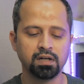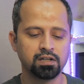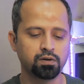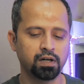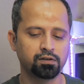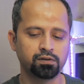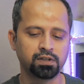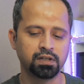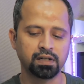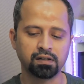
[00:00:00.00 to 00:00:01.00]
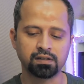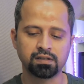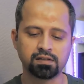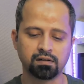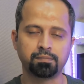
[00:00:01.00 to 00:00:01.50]
so I had to return it, and
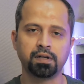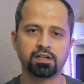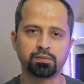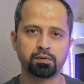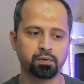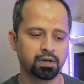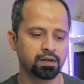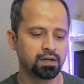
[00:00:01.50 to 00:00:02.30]
this is a replacement one.